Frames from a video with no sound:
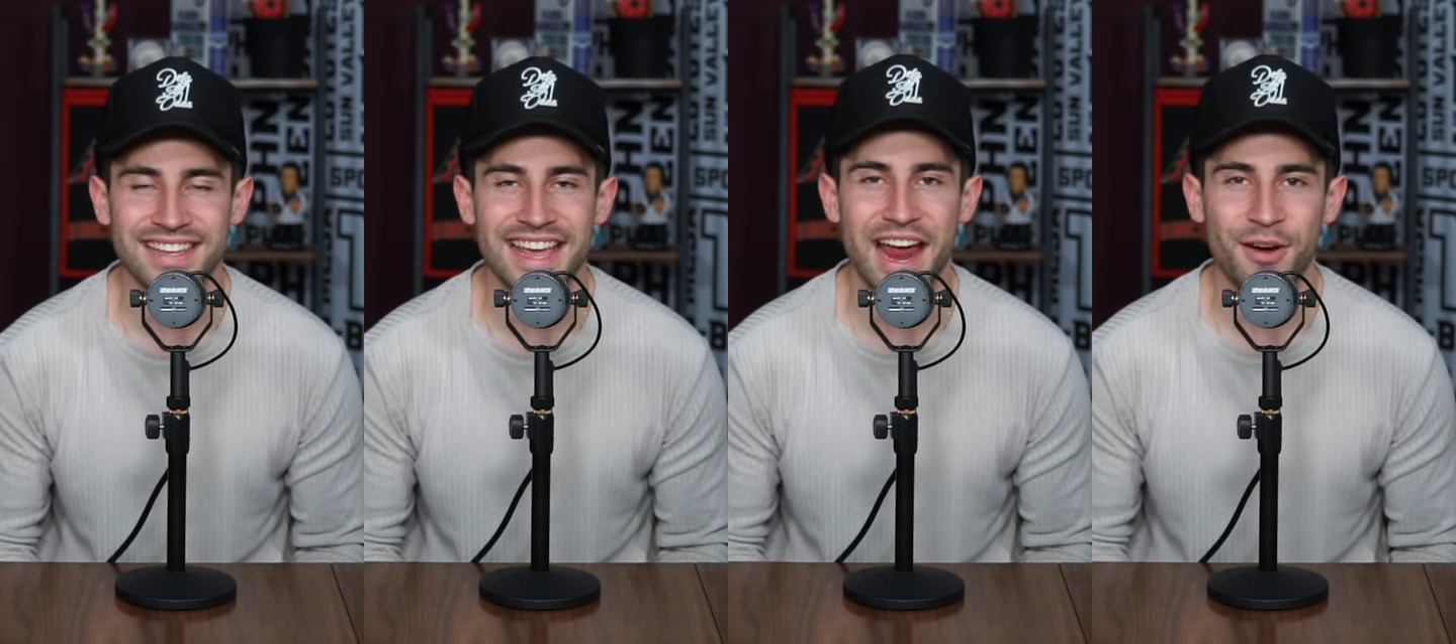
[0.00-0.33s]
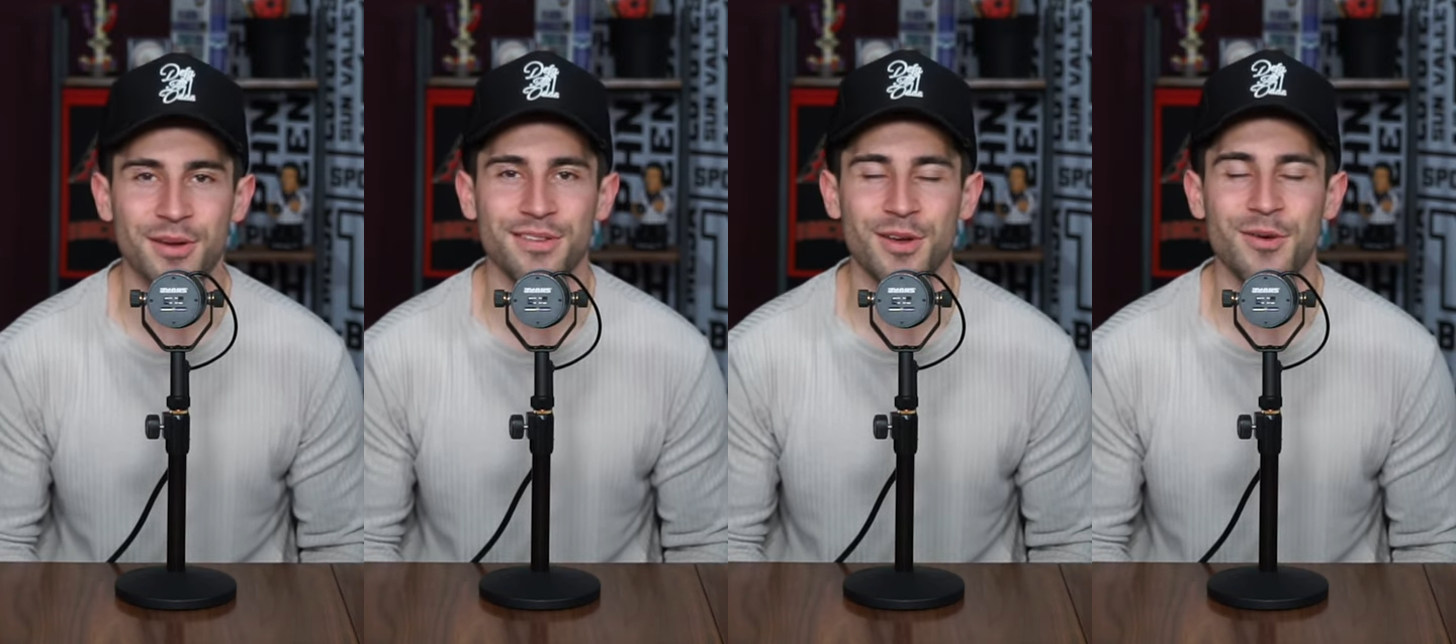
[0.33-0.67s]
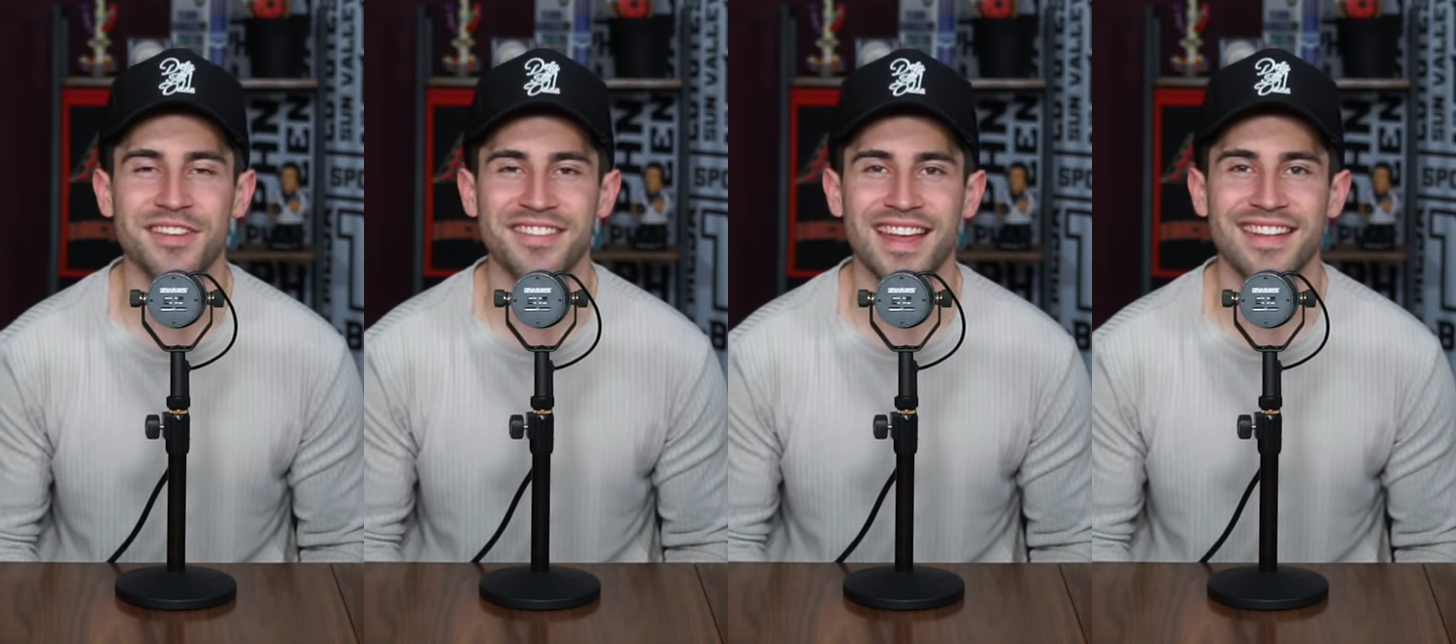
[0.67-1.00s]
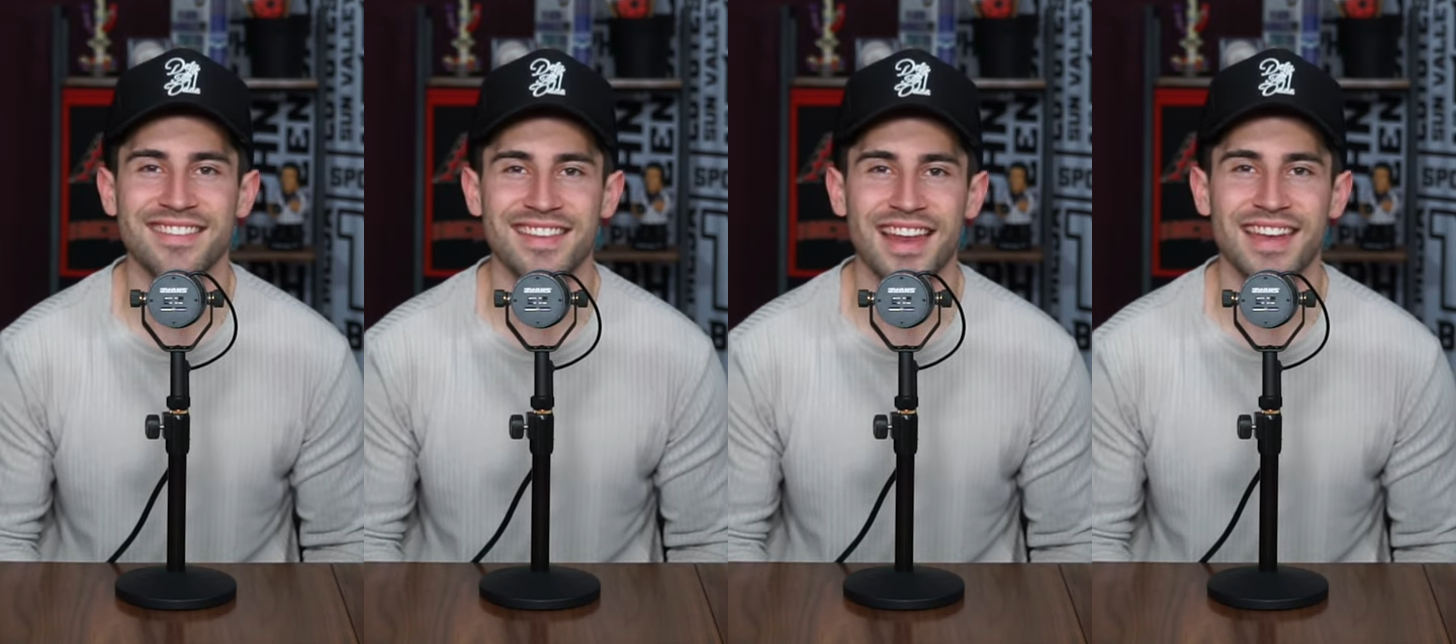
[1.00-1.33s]
The Arizona
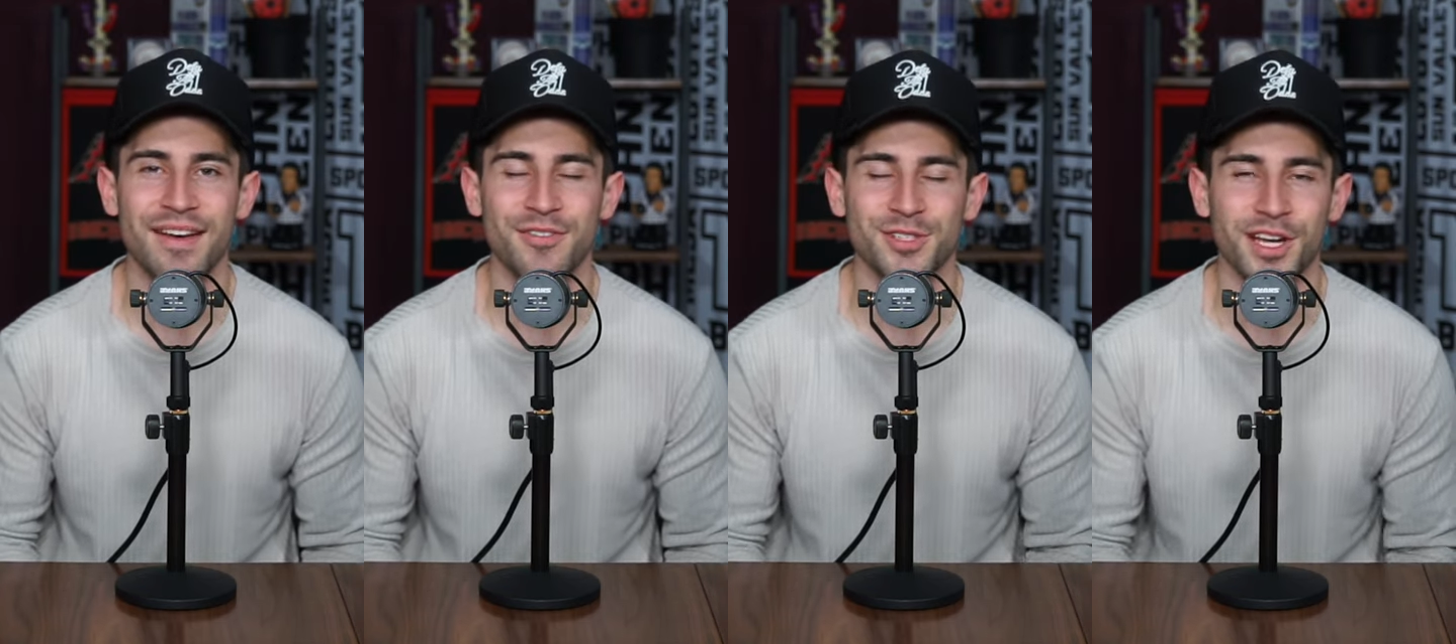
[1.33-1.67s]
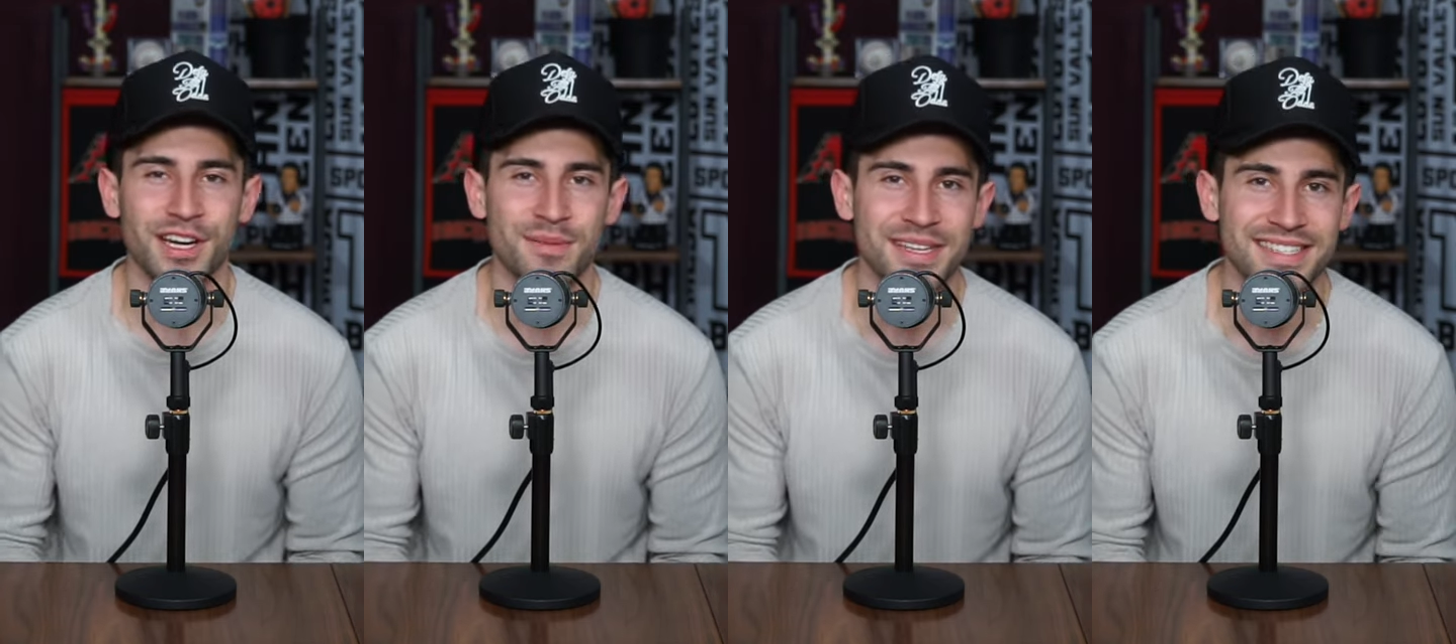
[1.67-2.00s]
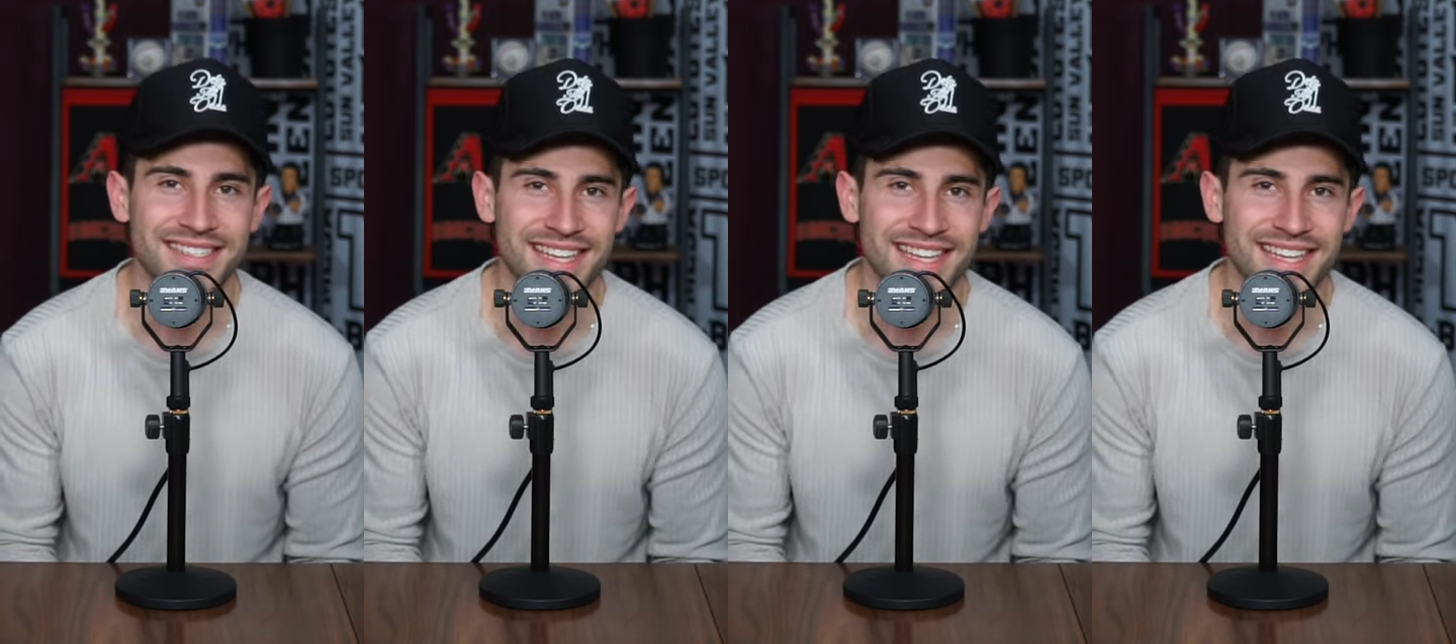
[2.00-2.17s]
State Sun Devils are going to be